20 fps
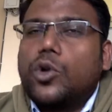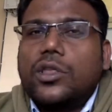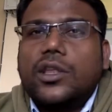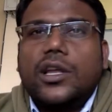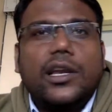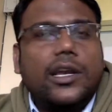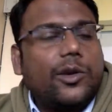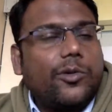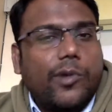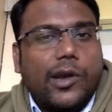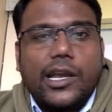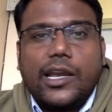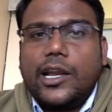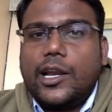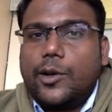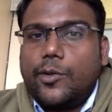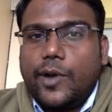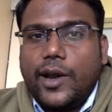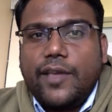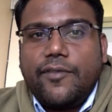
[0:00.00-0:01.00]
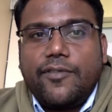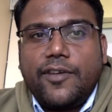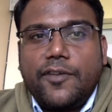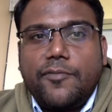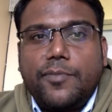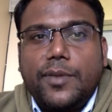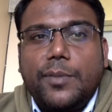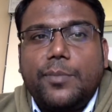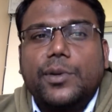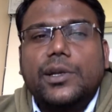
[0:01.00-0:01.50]
than 20-25
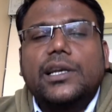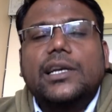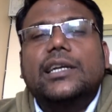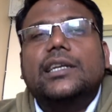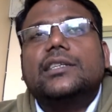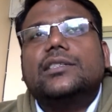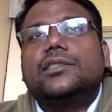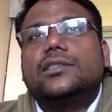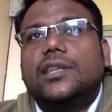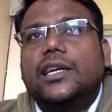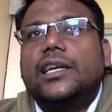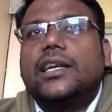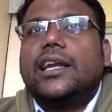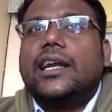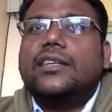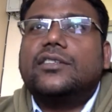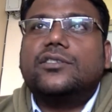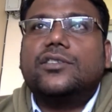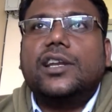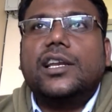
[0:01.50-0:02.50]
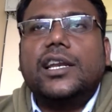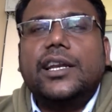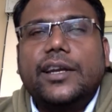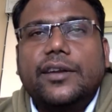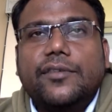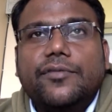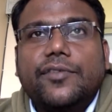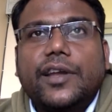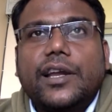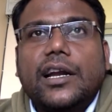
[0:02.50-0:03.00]
people, it gets really
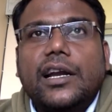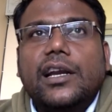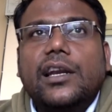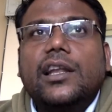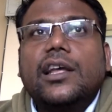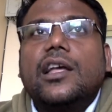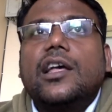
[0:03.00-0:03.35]
difficult